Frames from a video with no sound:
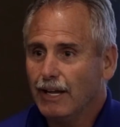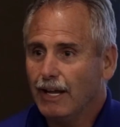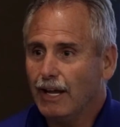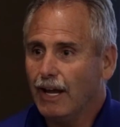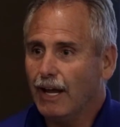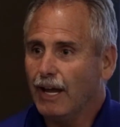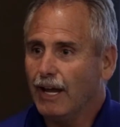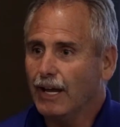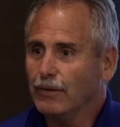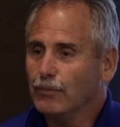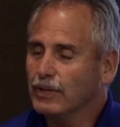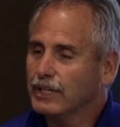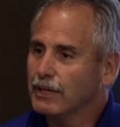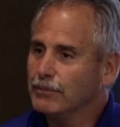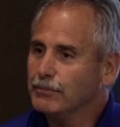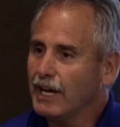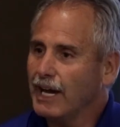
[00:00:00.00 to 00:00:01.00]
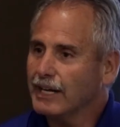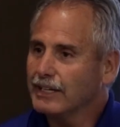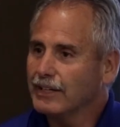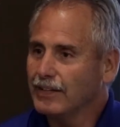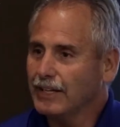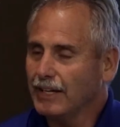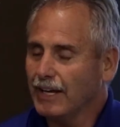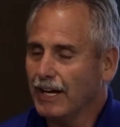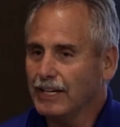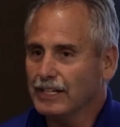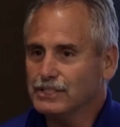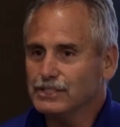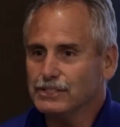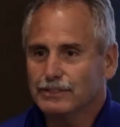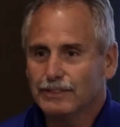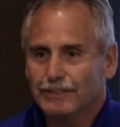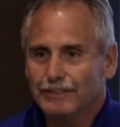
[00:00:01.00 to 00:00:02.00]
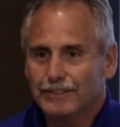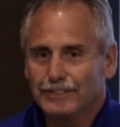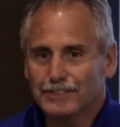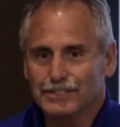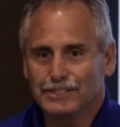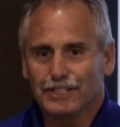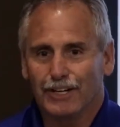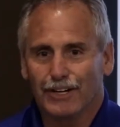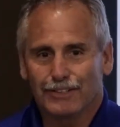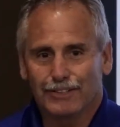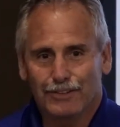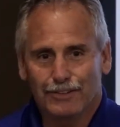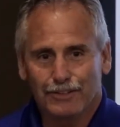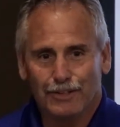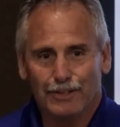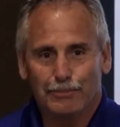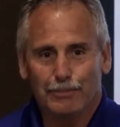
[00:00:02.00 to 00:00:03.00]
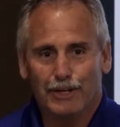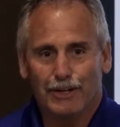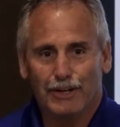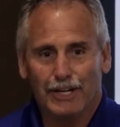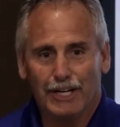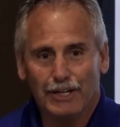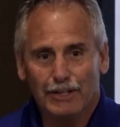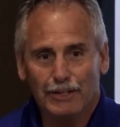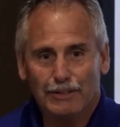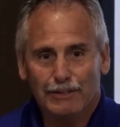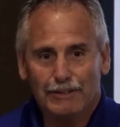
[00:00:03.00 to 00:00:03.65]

And we come back to the ice to start the third period,